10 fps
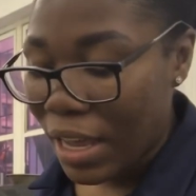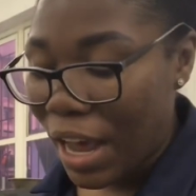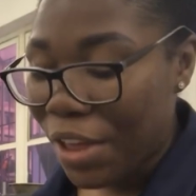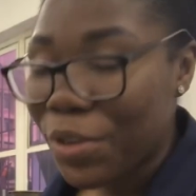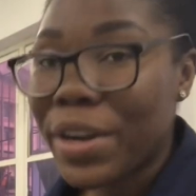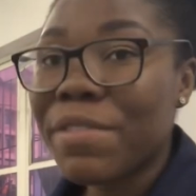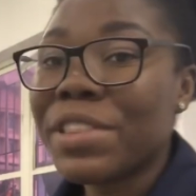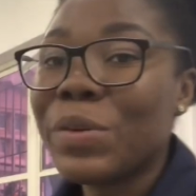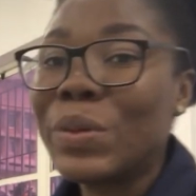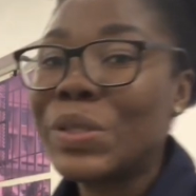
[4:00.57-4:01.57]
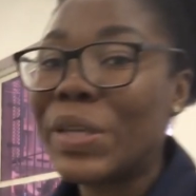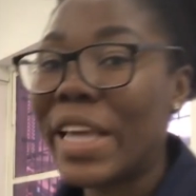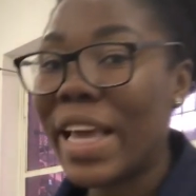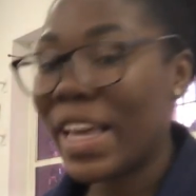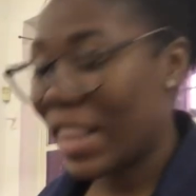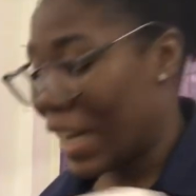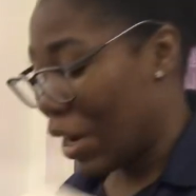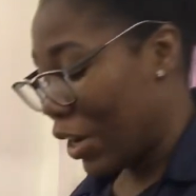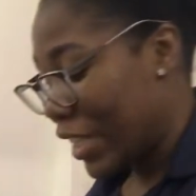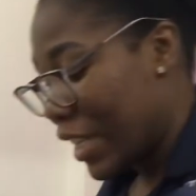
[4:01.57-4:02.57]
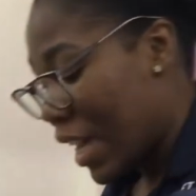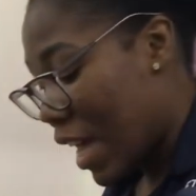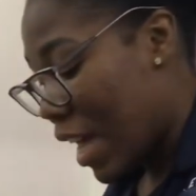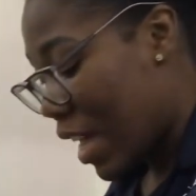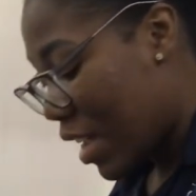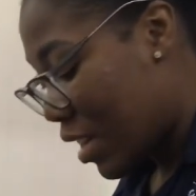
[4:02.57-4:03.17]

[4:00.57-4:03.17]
I thought everything was okay and then I got here and